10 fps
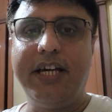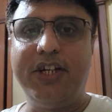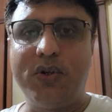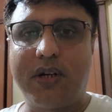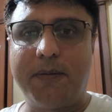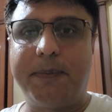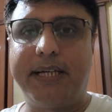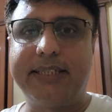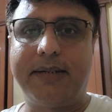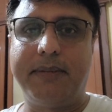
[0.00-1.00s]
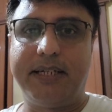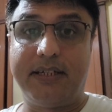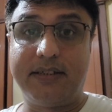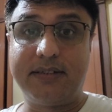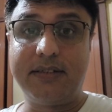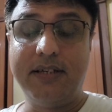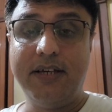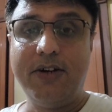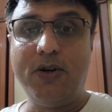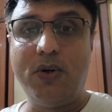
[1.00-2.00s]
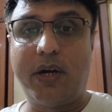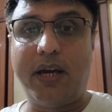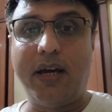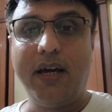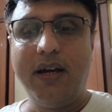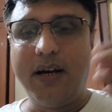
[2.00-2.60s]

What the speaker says: in your appraisal meetings. Okay,